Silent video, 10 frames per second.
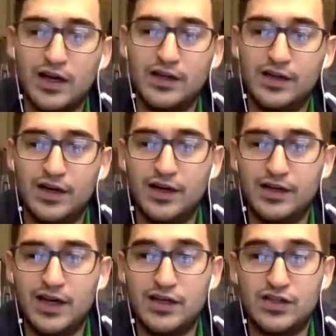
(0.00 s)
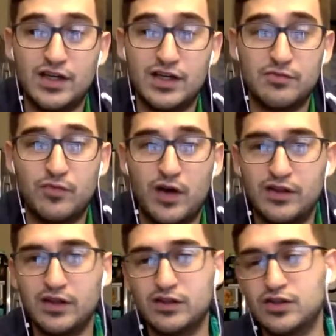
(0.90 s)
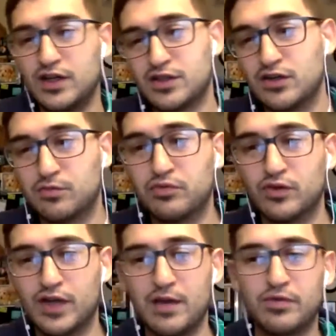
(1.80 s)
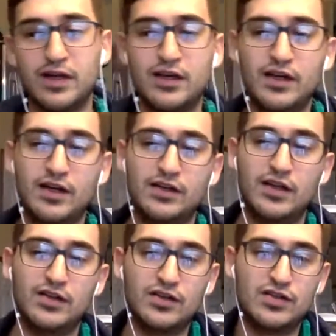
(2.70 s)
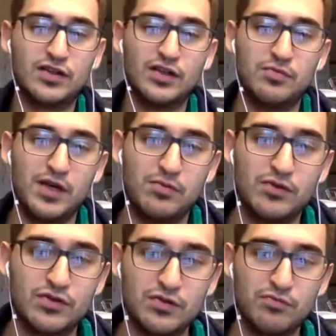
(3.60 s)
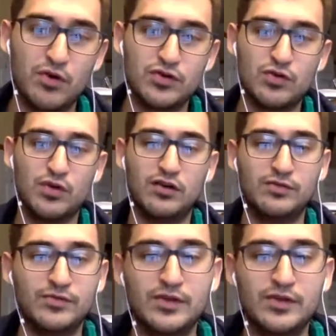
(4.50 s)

And yeah, I think she has a good game plan here, and I think she's going to be able to impose her will.